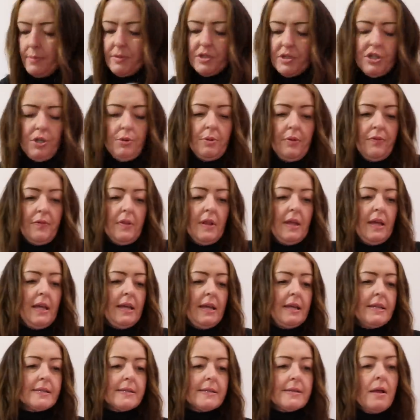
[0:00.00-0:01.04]
up two of
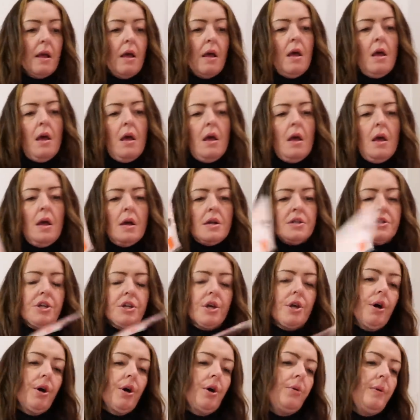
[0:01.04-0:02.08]
these to
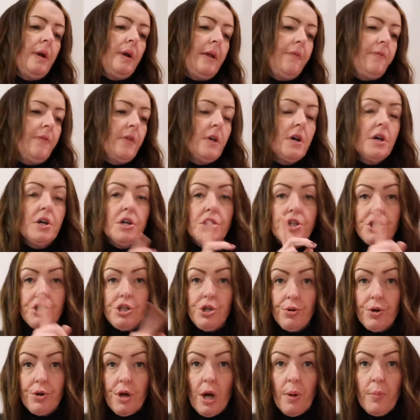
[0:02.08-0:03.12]
go in the
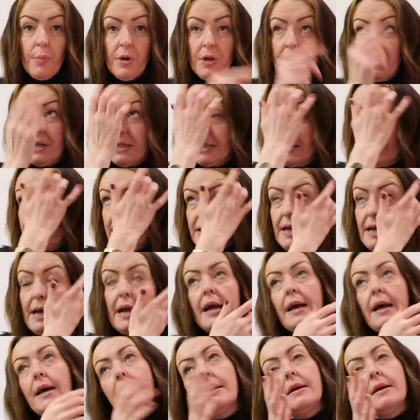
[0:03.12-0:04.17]
shoe cupboard
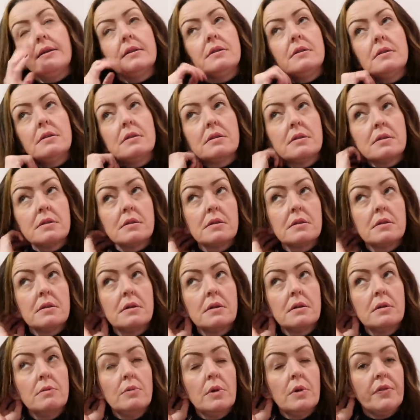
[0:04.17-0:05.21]
and
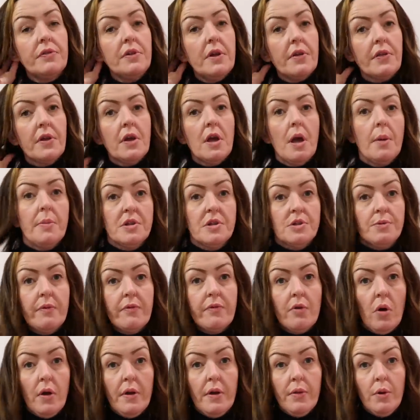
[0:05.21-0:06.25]
one of the other cupboards we've
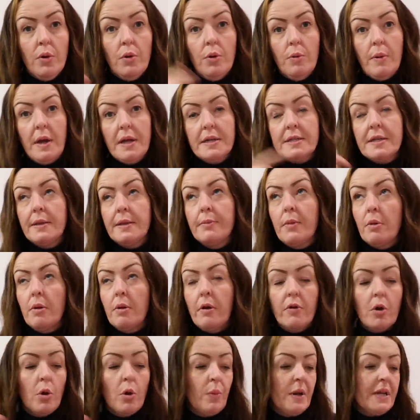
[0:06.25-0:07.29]
got in the hallway, because at the moment
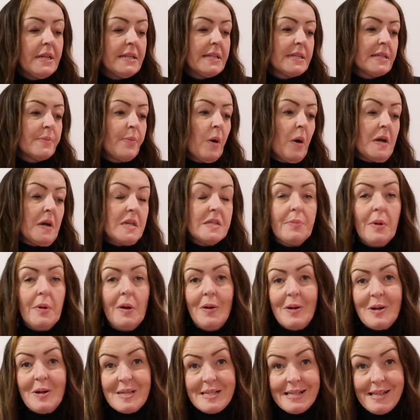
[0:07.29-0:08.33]
I've got winter spies, but
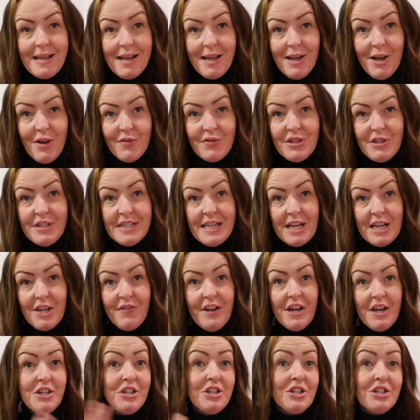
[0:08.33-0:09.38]
like I say, after the
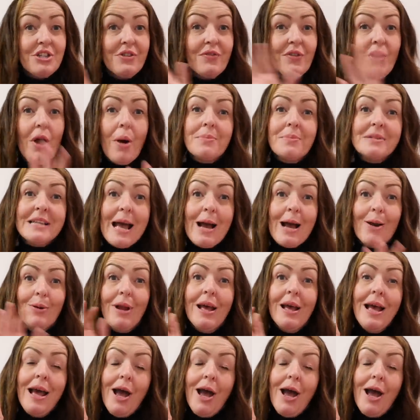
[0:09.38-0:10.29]
decorations have come down,